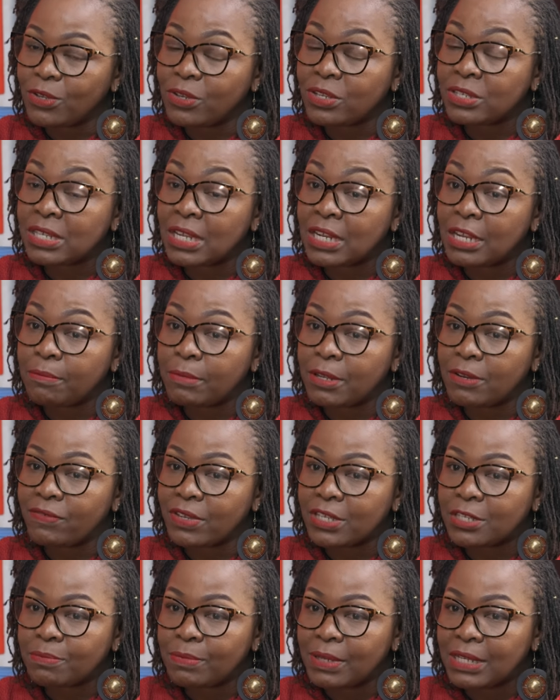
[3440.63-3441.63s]
Username
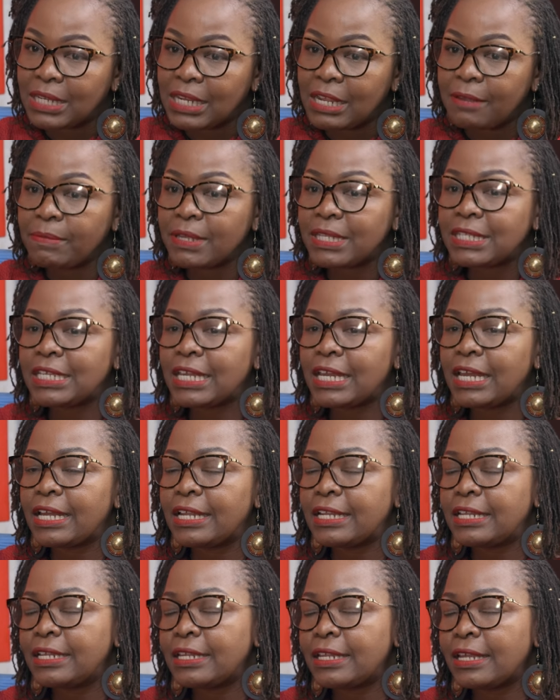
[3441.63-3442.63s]
Investment
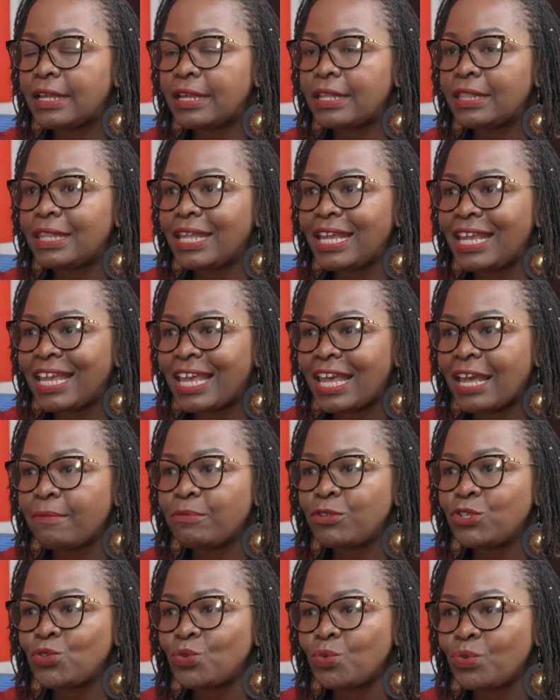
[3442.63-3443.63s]
Limited. They
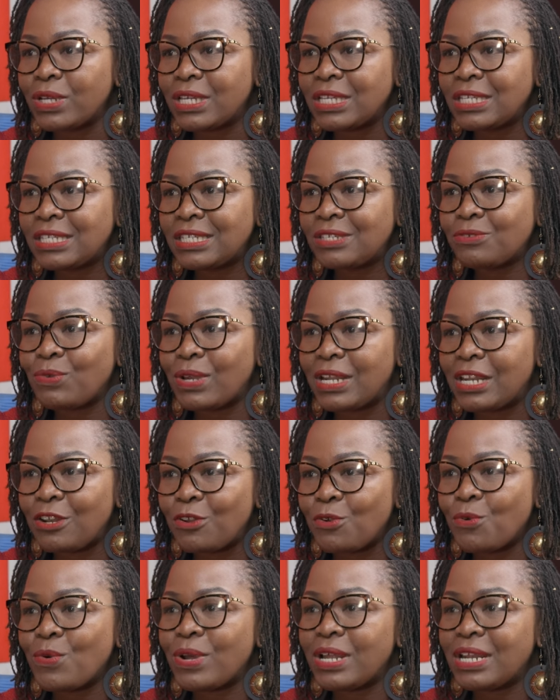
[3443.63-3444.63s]
came to us
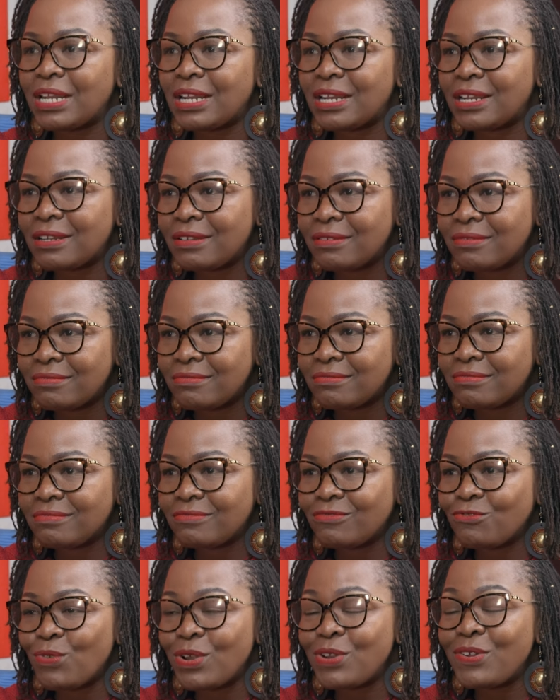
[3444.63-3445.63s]
when no one,
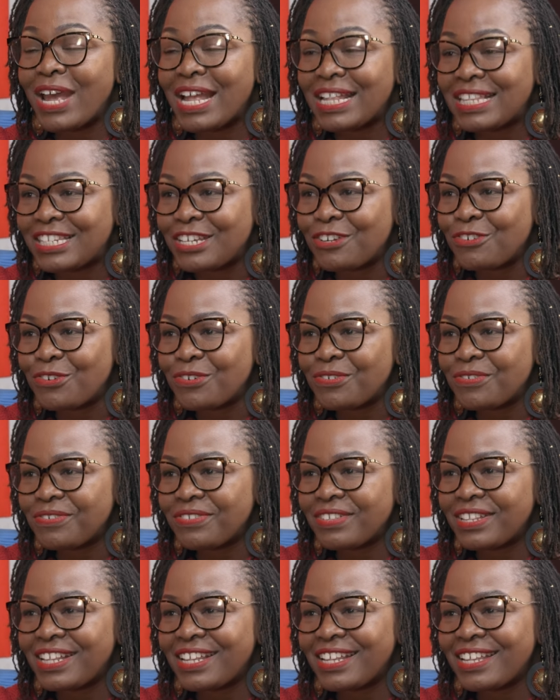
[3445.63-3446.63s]
when we had zero.
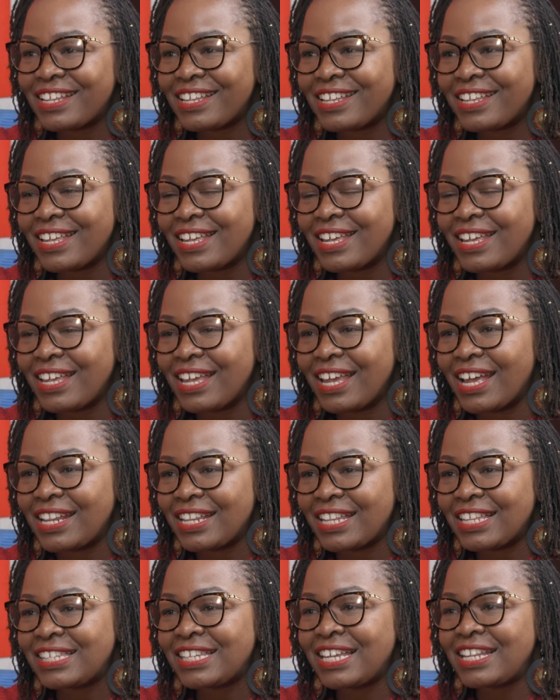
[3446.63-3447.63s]
Yeah,
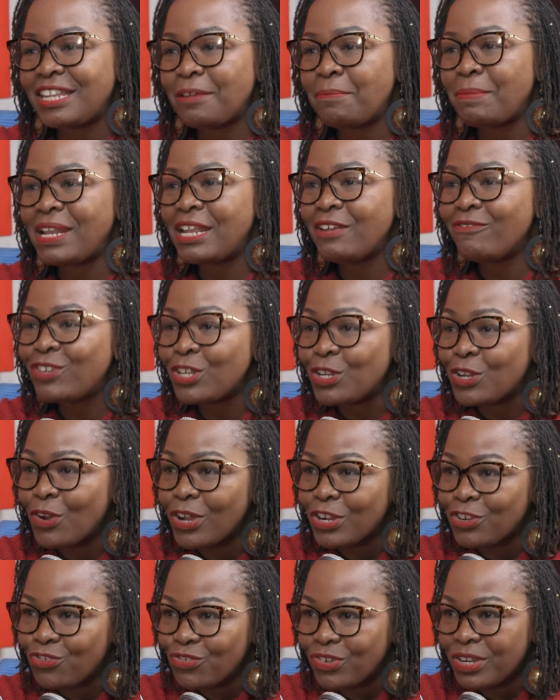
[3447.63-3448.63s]
and they said they believed in
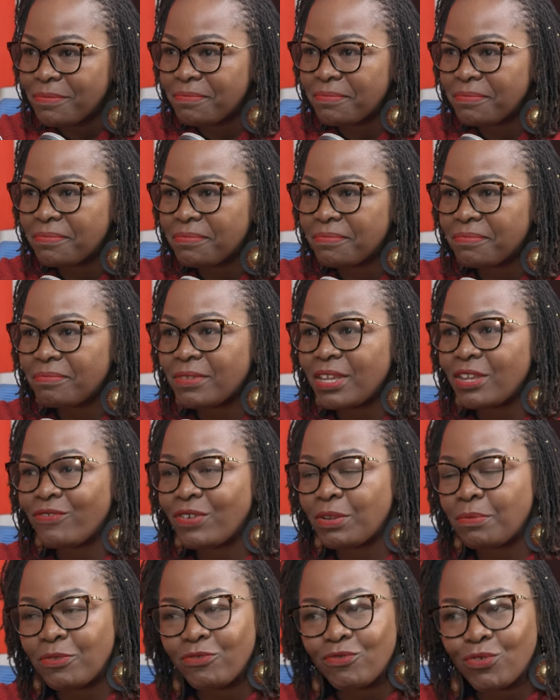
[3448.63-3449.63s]
our dream mm.
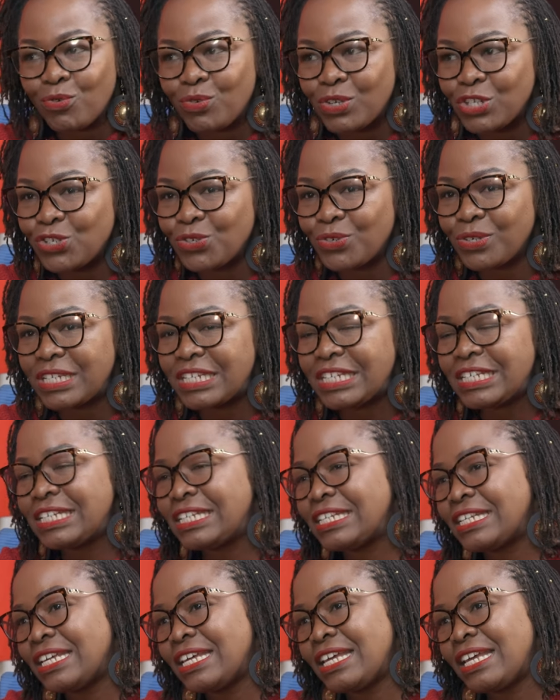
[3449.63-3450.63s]
even before we shot
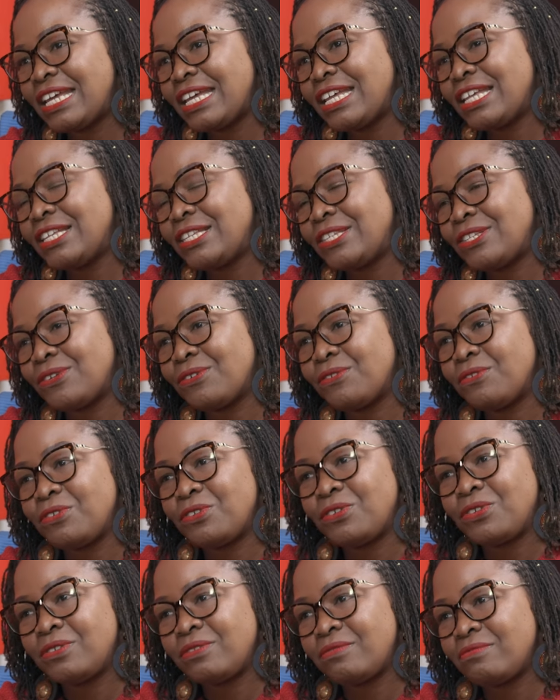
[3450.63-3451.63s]
it. Yeah.
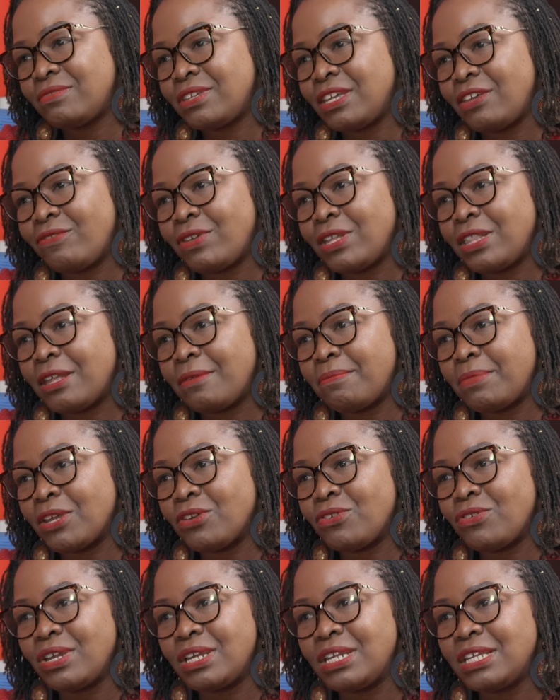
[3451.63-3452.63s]
So giving them
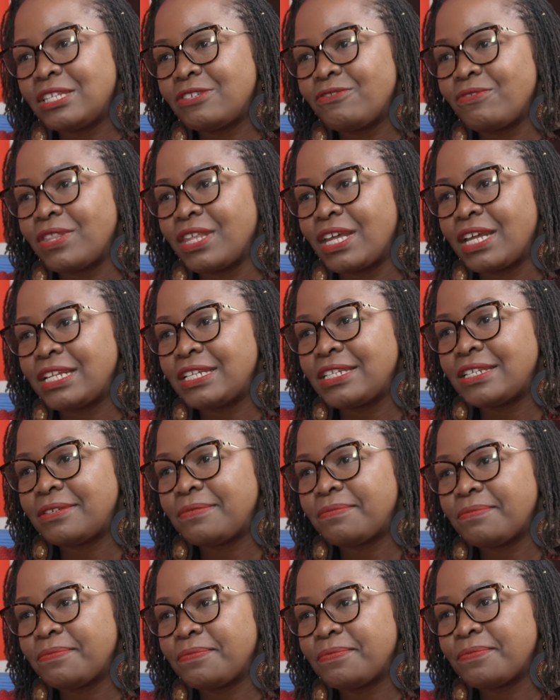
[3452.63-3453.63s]
the credits for that.